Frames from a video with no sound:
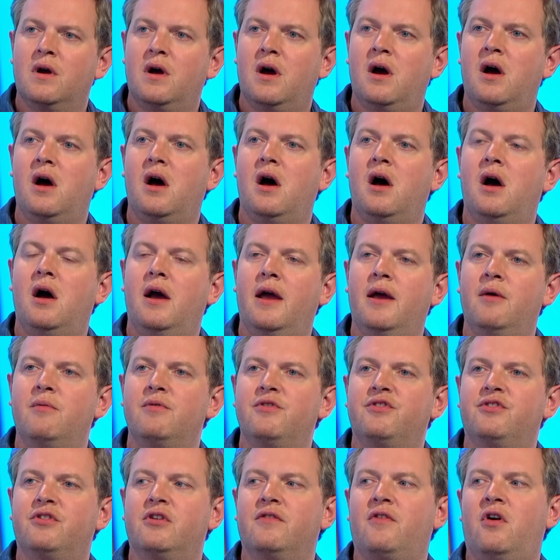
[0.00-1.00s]
Uh, it
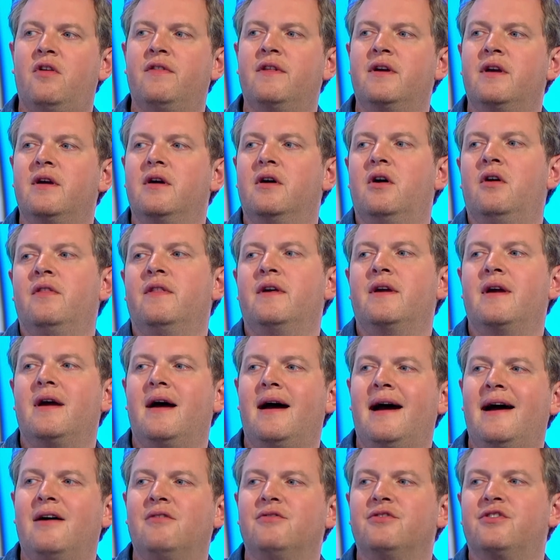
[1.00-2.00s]
was sort of on the, on the
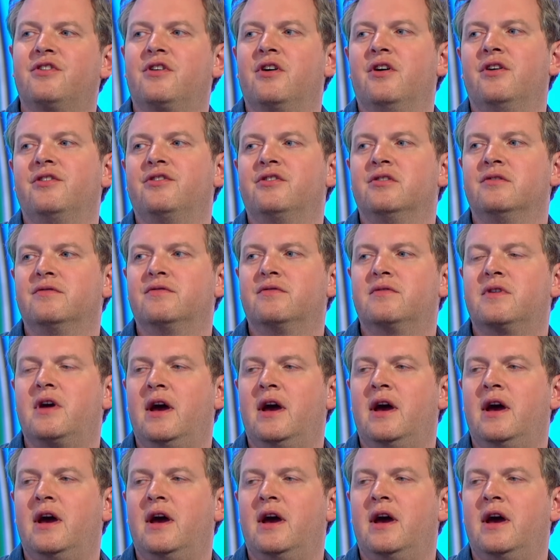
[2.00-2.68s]
outskirts of